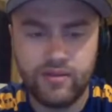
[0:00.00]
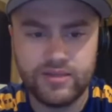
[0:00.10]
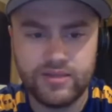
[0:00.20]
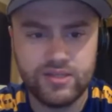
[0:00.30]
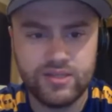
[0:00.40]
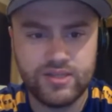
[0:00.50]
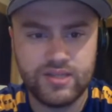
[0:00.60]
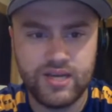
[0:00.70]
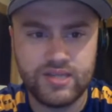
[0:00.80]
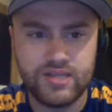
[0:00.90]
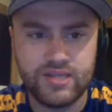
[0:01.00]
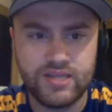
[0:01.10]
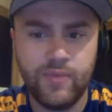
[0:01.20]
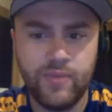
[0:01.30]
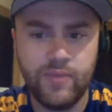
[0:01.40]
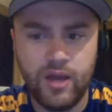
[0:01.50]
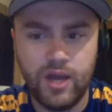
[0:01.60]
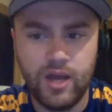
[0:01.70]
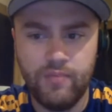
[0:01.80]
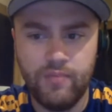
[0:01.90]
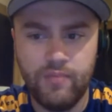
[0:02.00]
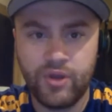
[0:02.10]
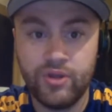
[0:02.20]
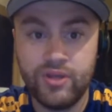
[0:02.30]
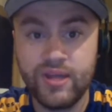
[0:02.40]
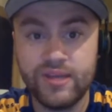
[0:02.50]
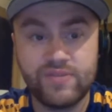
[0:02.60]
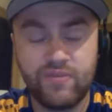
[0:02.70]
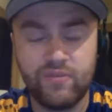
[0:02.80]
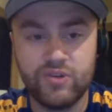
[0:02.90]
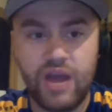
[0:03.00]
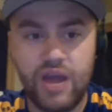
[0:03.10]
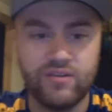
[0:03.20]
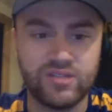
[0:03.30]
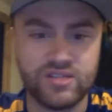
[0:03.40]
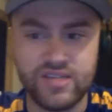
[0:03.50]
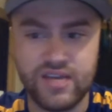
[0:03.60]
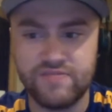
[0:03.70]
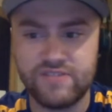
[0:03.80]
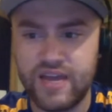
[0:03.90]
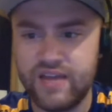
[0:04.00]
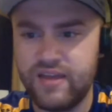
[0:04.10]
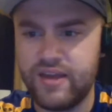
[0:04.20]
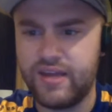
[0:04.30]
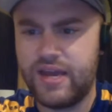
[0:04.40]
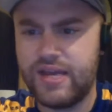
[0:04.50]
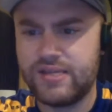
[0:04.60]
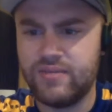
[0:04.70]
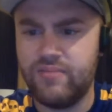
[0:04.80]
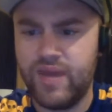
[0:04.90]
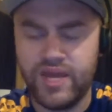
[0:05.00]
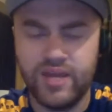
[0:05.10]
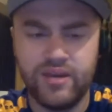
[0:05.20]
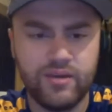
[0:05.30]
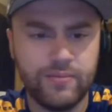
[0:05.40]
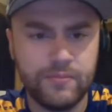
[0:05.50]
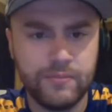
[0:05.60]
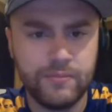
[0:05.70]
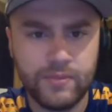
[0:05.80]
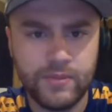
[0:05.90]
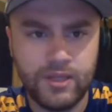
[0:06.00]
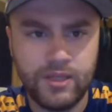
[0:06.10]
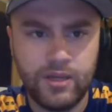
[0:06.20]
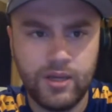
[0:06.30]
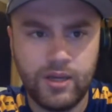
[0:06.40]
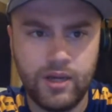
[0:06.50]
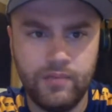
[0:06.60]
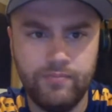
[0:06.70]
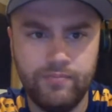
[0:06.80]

is just to test the aero. The good thing is from the drivers is they've said that it hasn't made too